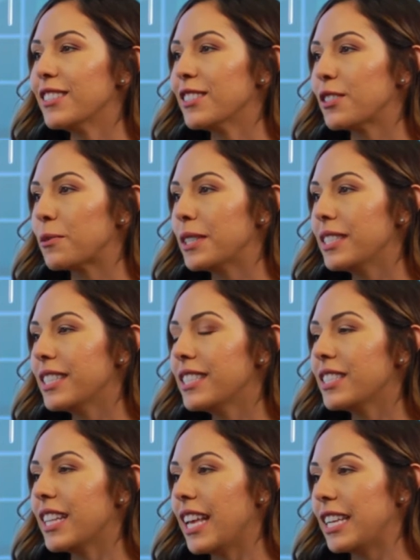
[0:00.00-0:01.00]
So what
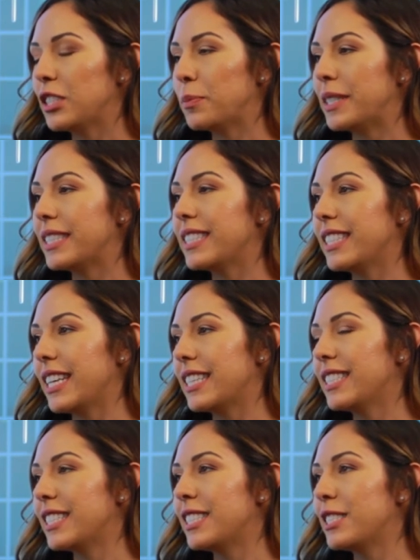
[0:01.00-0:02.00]
does the
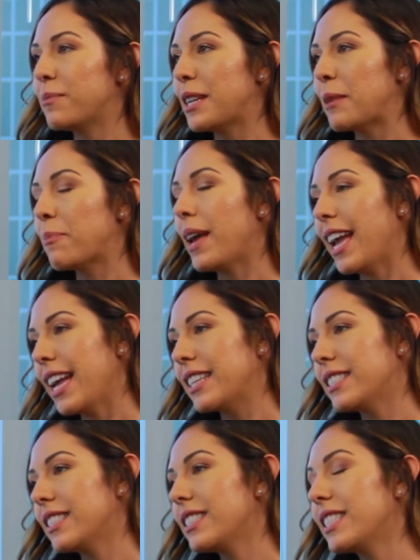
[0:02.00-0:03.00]
HPCS system name
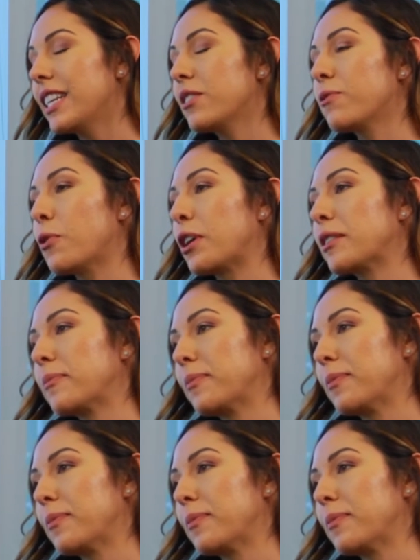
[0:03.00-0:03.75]
P.A.C.E. stand for?